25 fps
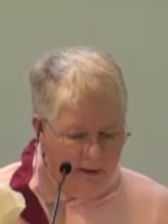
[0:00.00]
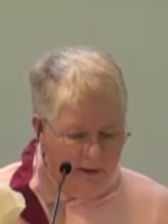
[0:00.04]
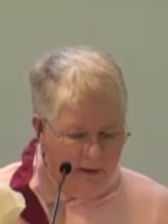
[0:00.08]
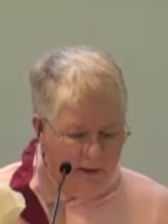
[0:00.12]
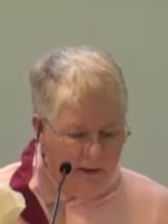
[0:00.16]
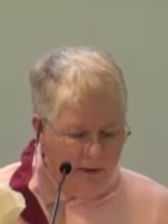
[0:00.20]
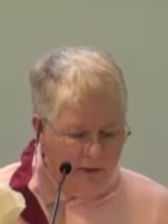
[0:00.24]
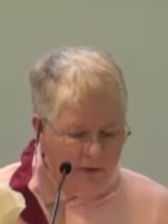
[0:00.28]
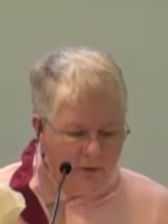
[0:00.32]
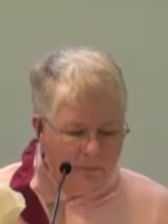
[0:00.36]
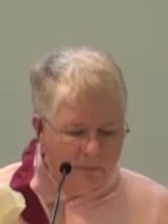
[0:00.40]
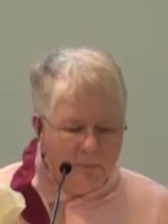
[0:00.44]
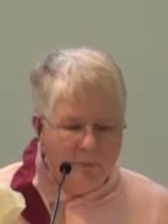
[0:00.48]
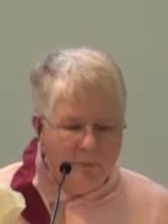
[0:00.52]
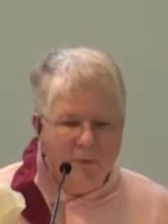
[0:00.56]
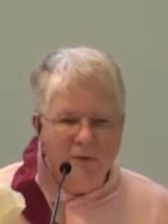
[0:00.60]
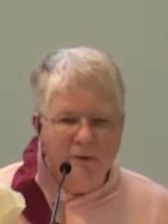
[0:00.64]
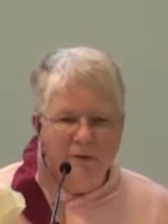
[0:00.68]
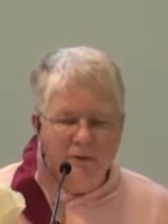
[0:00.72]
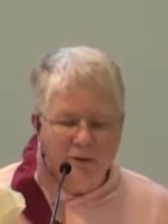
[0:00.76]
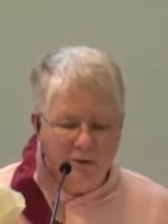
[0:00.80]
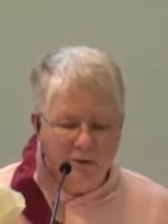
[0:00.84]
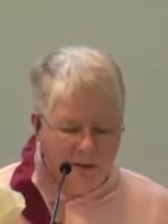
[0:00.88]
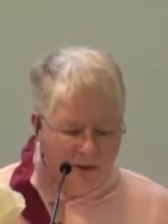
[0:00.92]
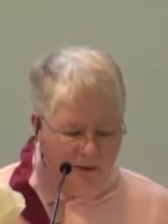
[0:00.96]
Another
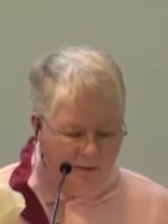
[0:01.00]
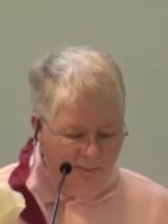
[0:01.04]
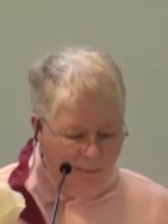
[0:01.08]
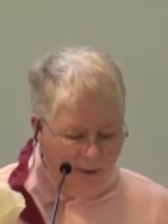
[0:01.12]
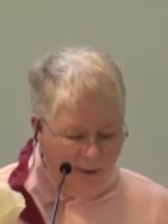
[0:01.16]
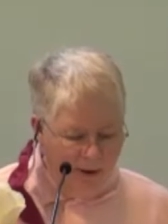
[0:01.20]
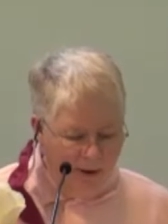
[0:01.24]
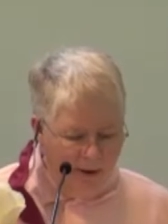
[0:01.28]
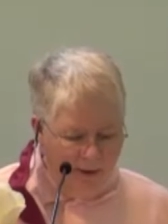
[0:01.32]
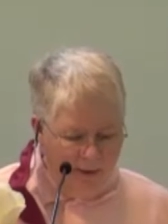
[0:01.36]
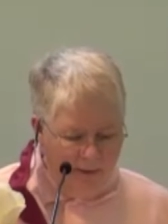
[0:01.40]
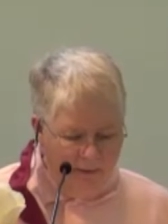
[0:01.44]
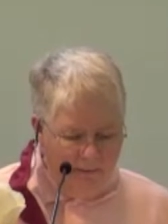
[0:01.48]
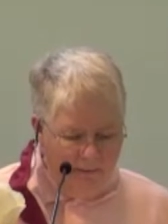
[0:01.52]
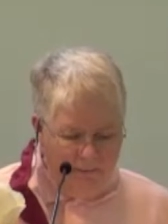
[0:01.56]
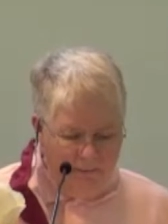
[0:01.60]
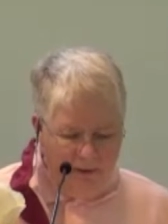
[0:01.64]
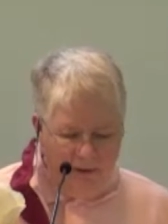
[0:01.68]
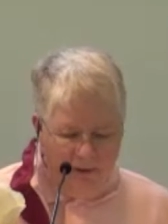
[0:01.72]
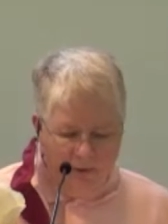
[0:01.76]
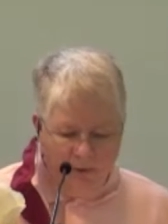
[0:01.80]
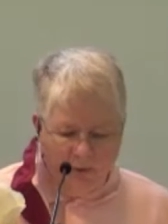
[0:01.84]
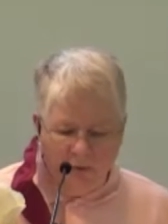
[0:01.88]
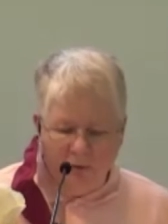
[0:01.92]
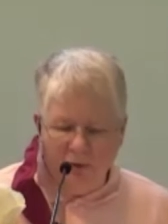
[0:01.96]
fortunate part of
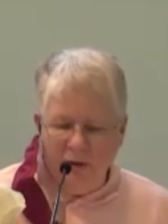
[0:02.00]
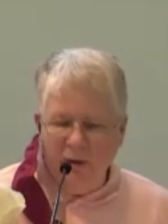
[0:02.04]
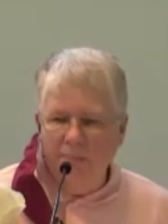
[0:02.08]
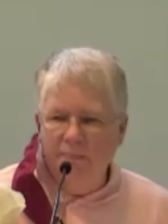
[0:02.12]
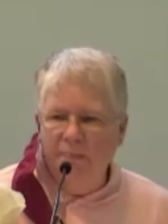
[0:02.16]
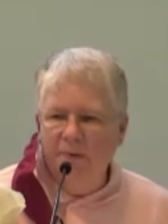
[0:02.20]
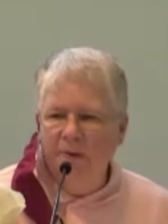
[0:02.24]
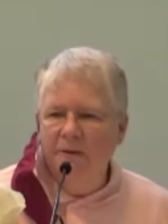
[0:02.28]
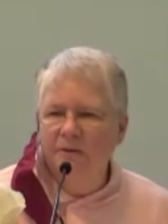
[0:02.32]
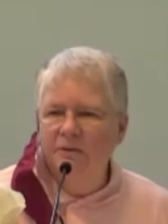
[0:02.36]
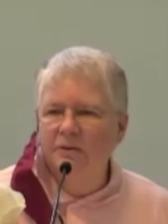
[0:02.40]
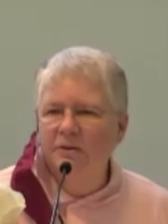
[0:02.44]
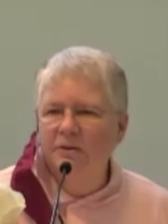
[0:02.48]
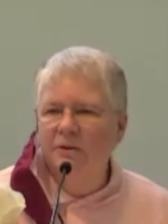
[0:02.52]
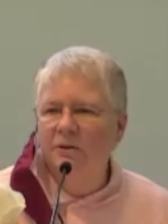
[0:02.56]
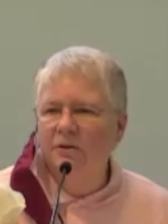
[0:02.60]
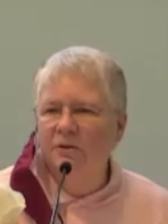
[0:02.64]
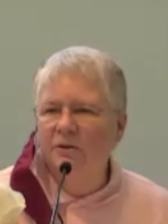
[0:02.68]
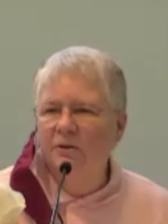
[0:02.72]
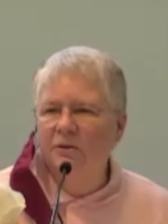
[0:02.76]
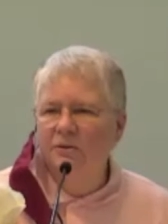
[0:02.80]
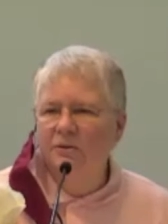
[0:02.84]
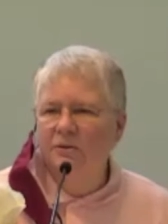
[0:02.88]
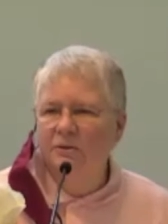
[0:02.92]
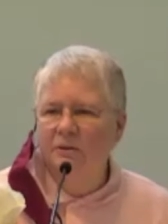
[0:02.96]
my 30+
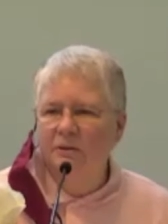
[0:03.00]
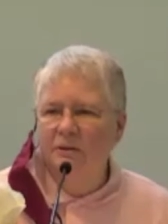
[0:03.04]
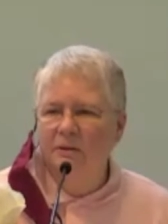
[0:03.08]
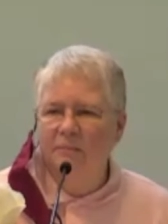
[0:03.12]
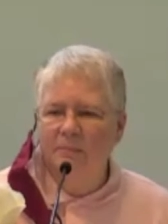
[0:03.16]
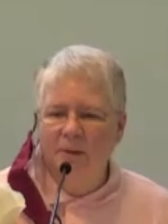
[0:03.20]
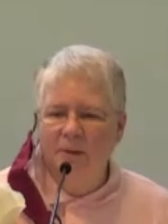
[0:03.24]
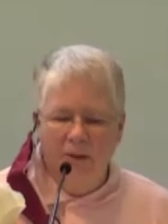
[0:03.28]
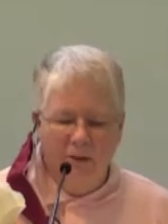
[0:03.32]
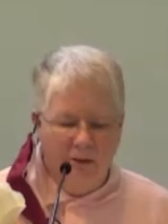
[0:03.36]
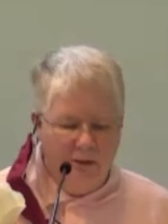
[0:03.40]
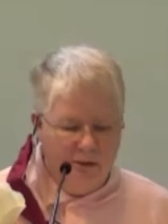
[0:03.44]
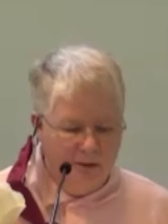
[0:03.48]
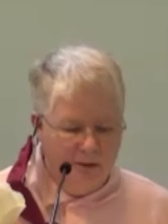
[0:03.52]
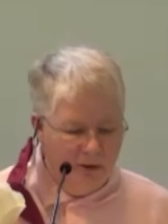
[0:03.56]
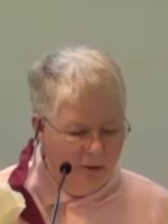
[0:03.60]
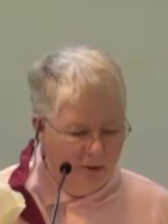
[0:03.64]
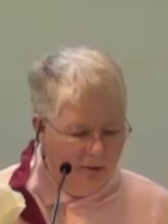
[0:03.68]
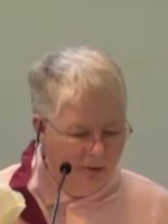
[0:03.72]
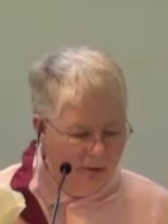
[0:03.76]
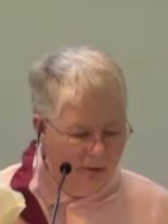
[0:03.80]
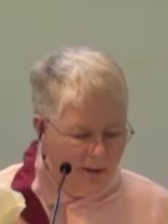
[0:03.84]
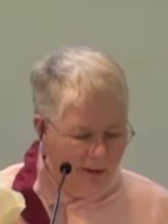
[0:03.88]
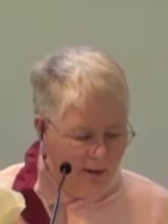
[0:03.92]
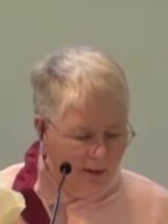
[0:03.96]
years in the
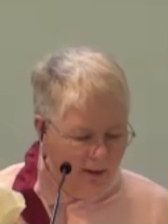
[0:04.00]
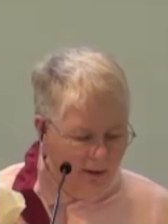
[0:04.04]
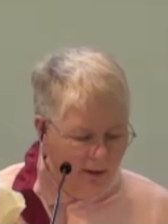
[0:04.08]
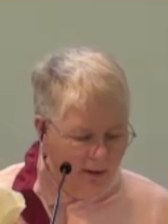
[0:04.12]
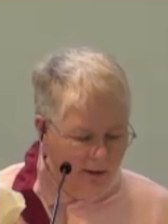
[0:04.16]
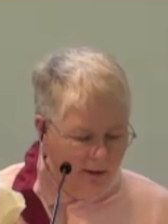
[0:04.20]
military